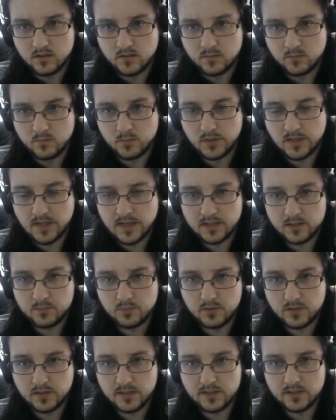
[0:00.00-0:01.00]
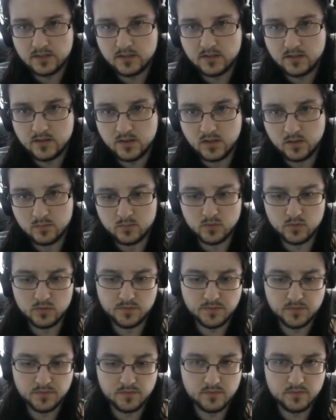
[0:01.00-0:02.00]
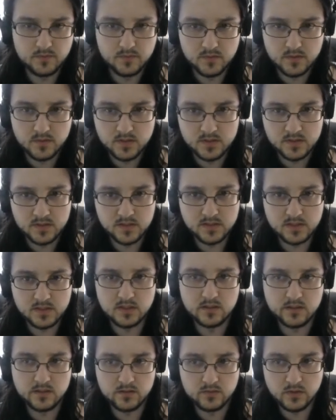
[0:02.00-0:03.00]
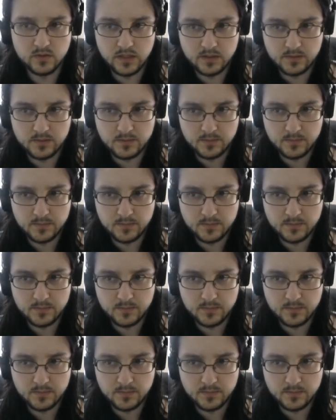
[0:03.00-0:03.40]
black played the move c3,